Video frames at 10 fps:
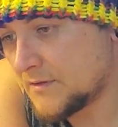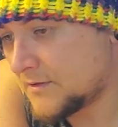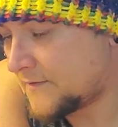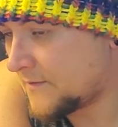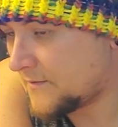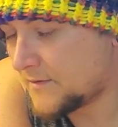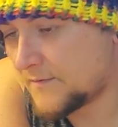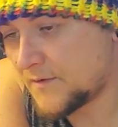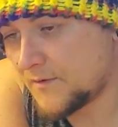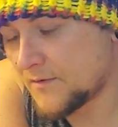
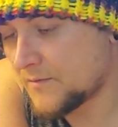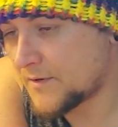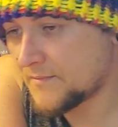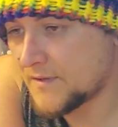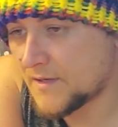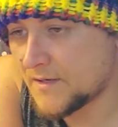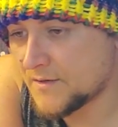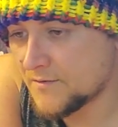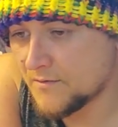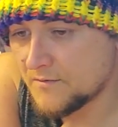If you are what I'm thinking and
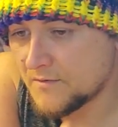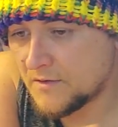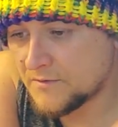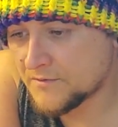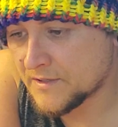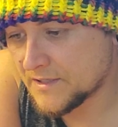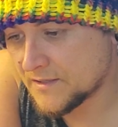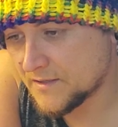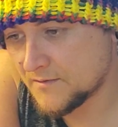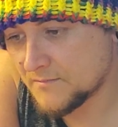you're elderly,
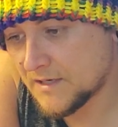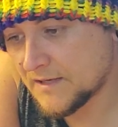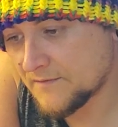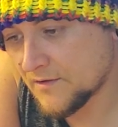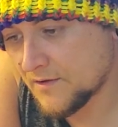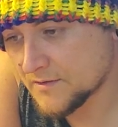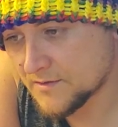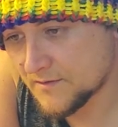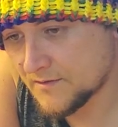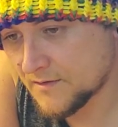you might have lost
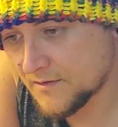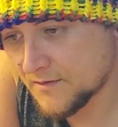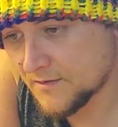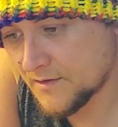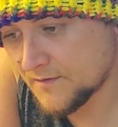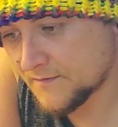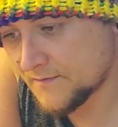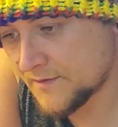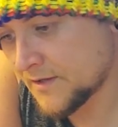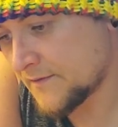the love of your
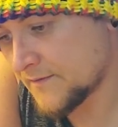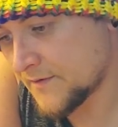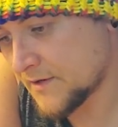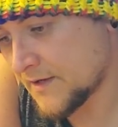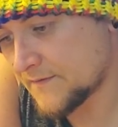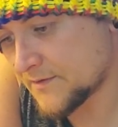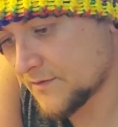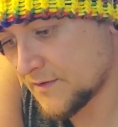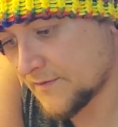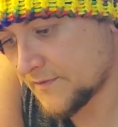life, so
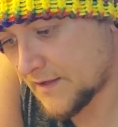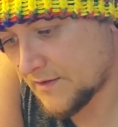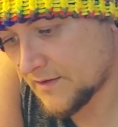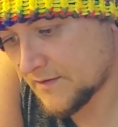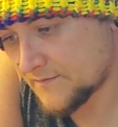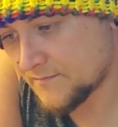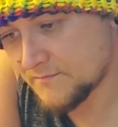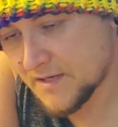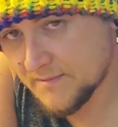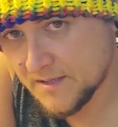you live without love.
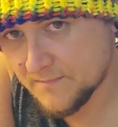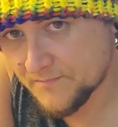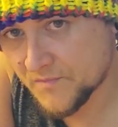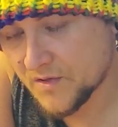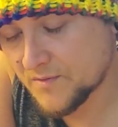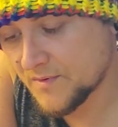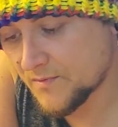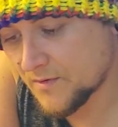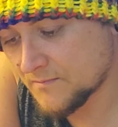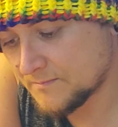Maybe. Could be
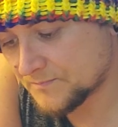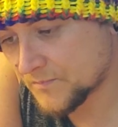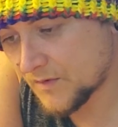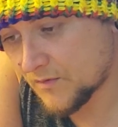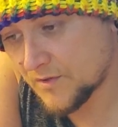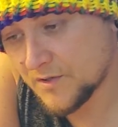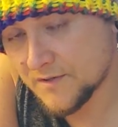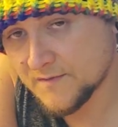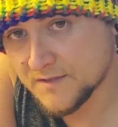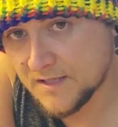wrong. Or you could
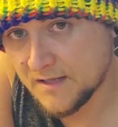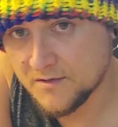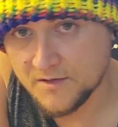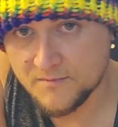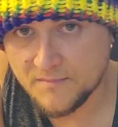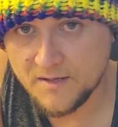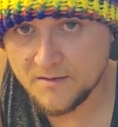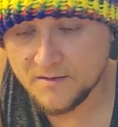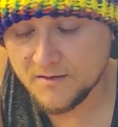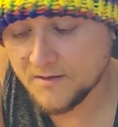have just, even
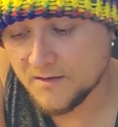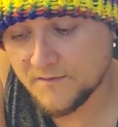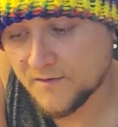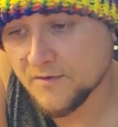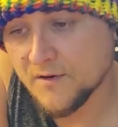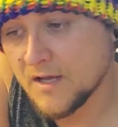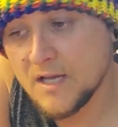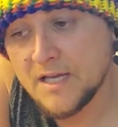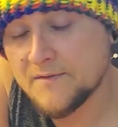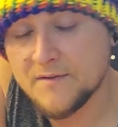
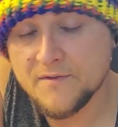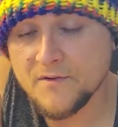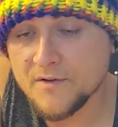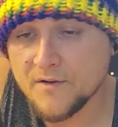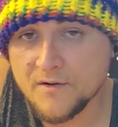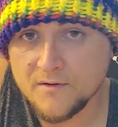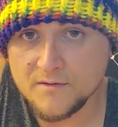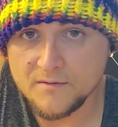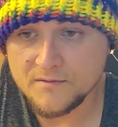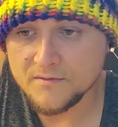if you're a
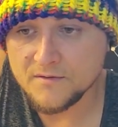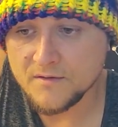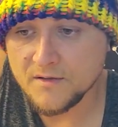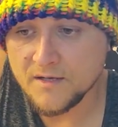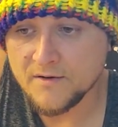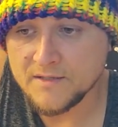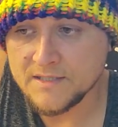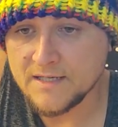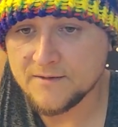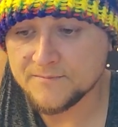young Aries
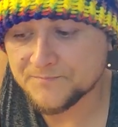now,